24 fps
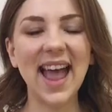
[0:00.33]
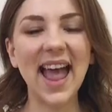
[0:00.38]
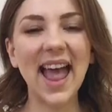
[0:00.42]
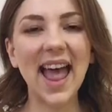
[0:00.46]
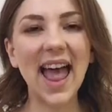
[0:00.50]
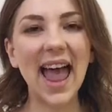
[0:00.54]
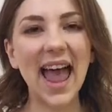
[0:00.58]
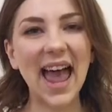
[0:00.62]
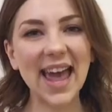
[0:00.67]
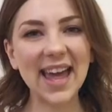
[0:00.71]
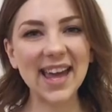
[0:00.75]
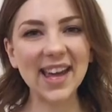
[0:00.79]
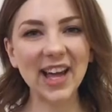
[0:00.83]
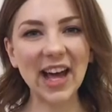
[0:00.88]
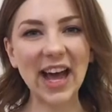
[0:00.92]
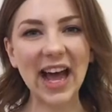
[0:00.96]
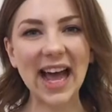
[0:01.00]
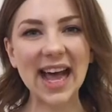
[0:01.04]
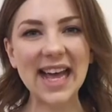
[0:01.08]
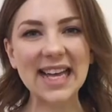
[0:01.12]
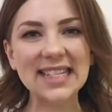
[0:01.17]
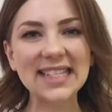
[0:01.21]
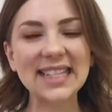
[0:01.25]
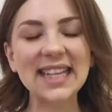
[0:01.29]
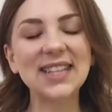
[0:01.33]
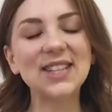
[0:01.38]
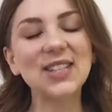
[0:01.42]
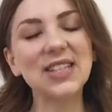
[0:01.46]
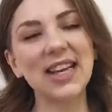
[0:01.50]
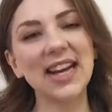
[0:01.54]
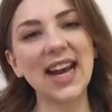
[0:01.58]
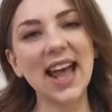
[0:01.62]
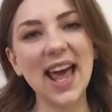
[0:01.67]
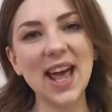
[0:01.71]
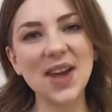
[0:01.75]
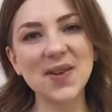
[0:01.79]
Hey guys,
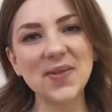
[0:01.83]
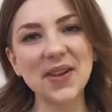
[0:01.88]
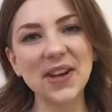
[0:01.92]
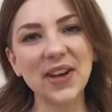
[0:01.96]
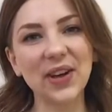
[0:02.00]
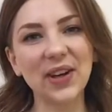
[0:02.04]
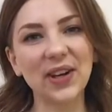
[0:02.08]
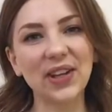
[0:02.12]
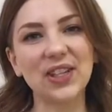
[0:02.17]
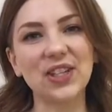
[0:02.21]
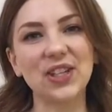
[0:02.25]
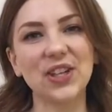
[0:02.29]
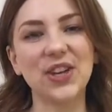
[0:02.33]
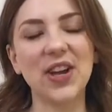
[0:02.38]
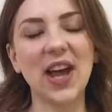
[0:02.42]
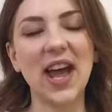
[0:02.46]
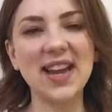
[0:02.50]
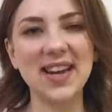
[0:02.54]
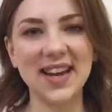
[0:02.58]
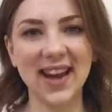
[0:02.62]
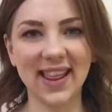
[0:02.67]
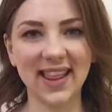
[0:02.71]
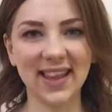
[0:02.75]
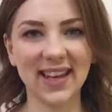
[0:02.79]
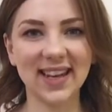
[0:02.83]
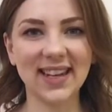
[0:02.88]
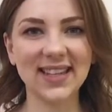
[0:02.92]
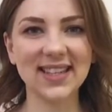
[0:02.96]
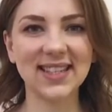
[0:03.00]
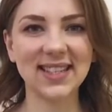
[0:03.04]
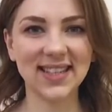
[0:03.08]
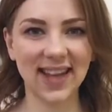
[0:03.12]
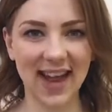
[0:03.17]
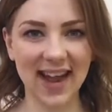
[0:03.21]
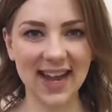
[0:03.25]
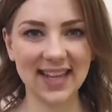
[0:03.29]
today we're going to do another
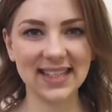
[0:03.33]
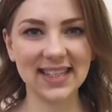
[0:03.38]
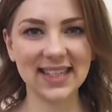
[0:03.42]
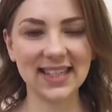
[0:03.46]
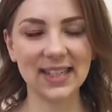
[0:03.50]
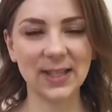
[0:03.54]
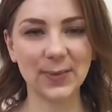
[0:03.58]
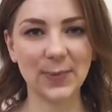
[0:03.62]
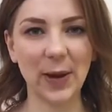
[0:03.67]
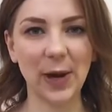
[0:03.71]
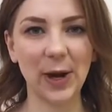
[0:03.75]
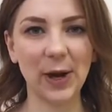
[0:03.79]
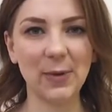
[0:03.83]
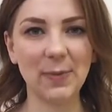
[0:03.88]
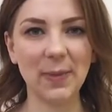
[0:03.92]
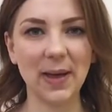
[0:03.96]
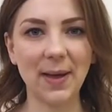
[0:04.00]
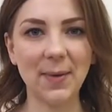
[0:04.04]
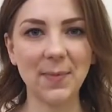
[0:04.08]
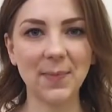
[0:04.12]
science experiment.